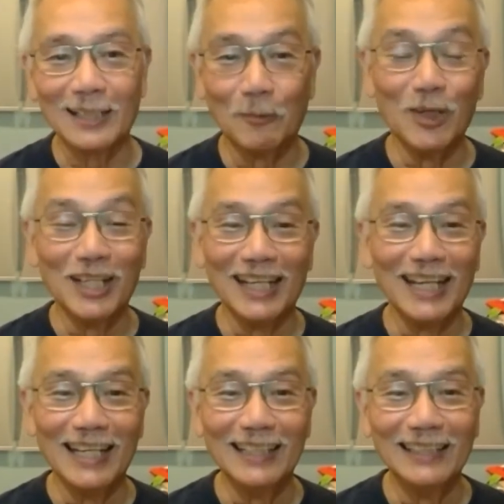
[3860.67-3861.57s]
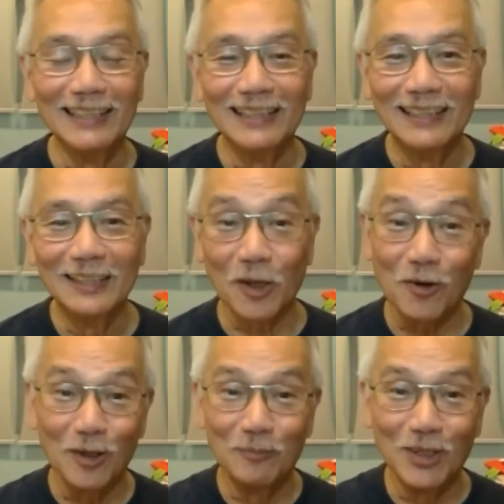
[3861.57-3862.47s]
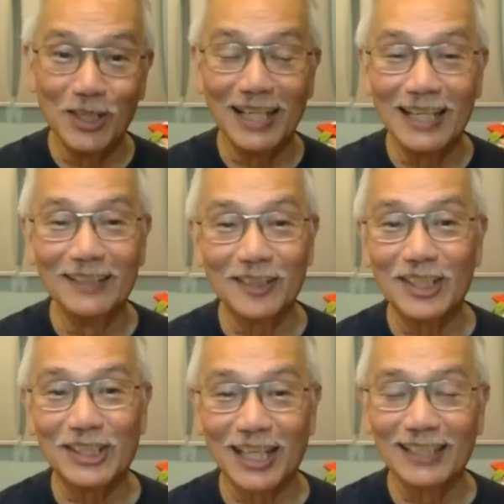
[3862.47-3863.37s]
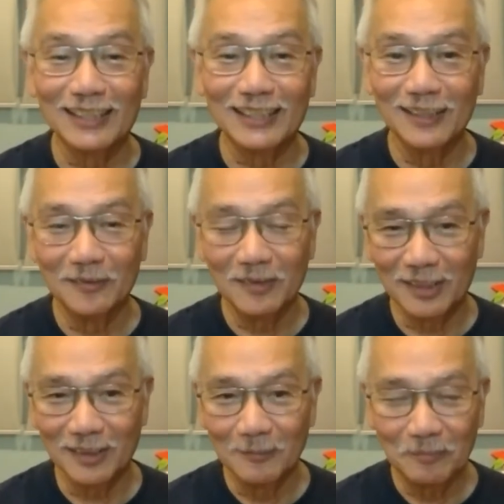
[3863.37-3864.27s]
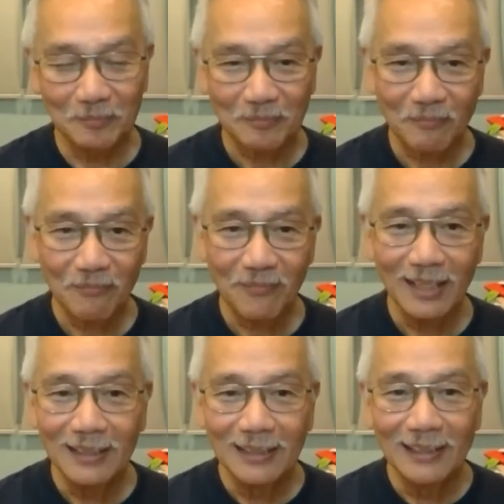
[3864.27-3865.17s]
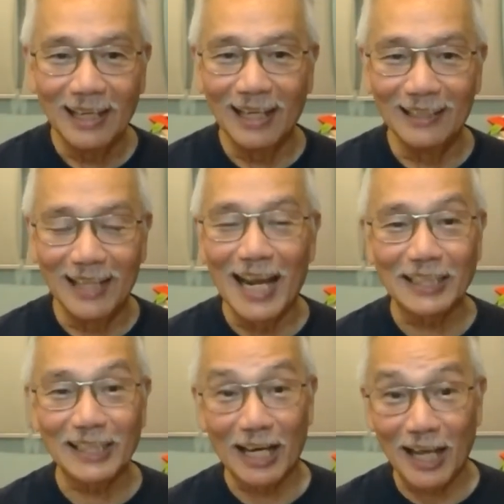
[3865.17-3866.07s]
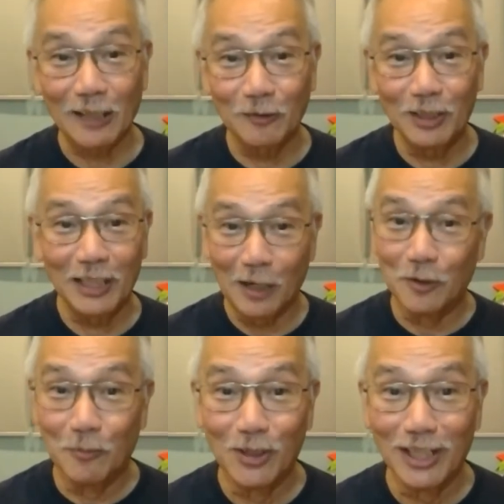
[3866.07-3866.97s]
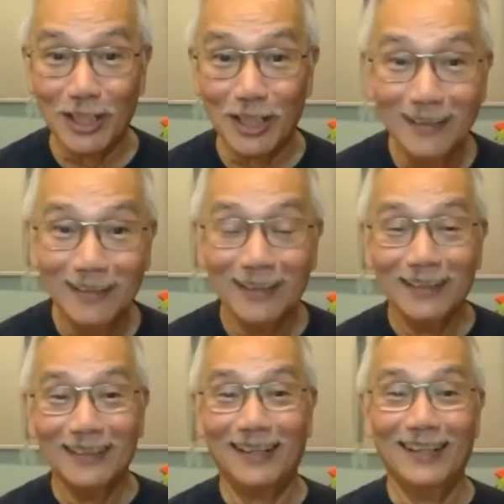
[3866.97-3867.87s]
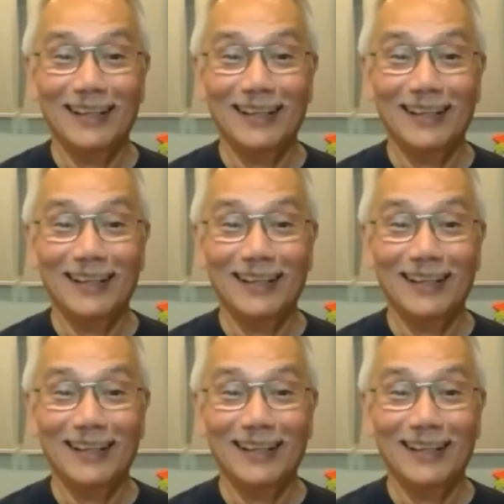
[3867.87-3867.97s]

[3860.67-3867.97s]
uh, the born again so-called born again Christians, you know, and they ask a Catholic, "Are you born again?"